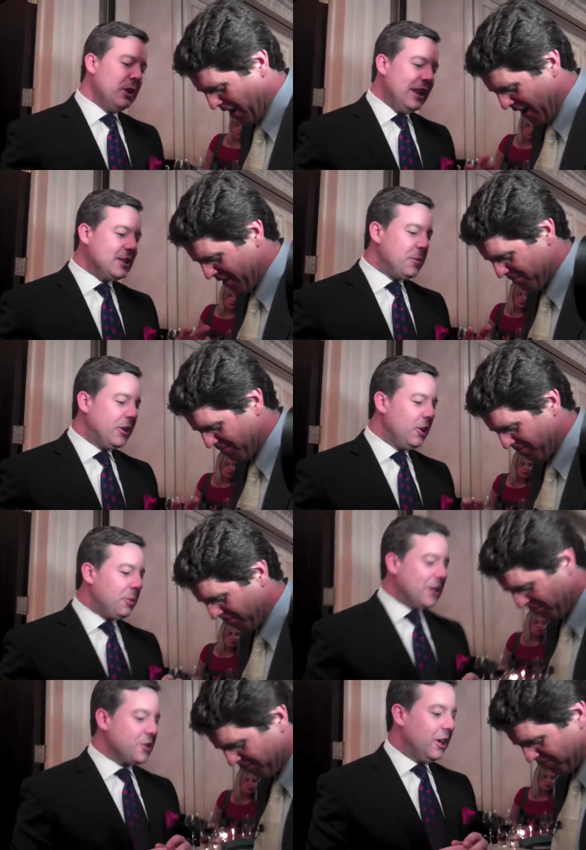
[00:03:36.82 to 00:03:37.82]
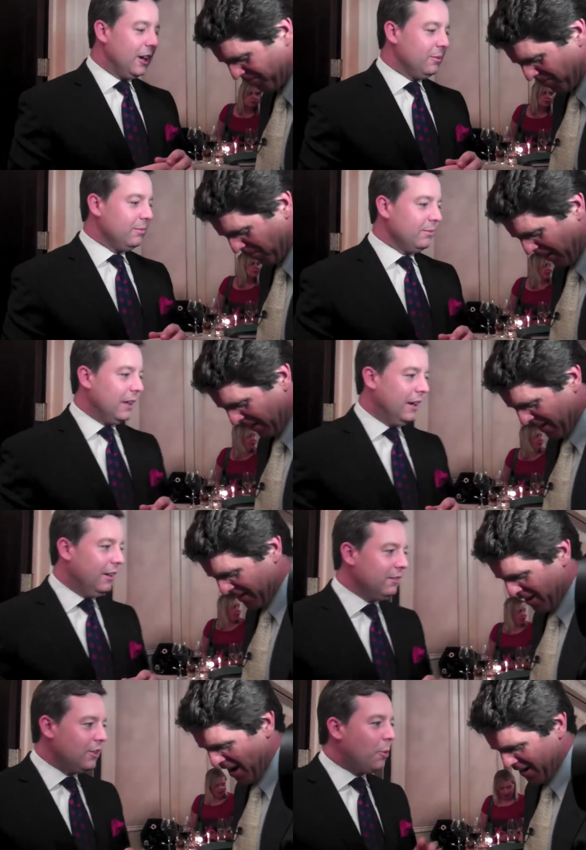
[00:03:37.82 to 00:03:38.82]
Speaker 1: like to put a little pressure on this, you know?
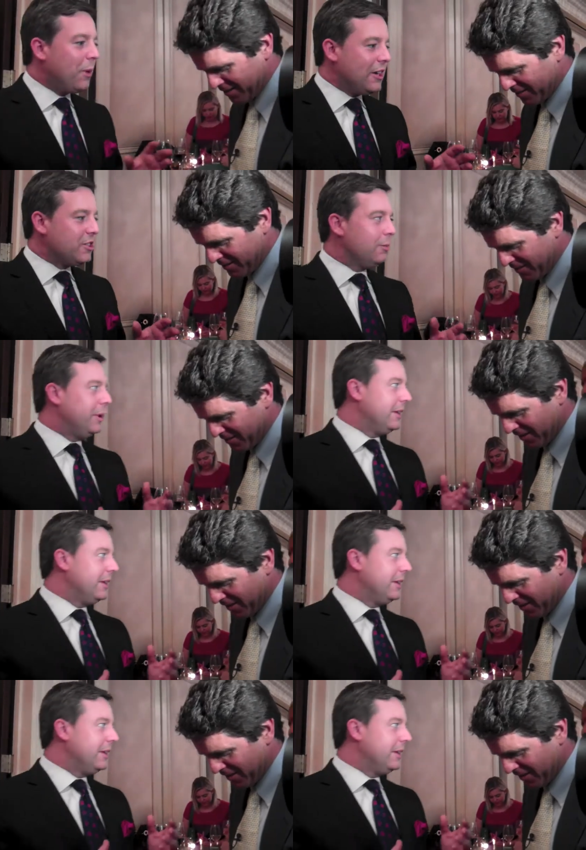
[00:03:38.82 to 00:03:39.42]
Yeah. No pressure, but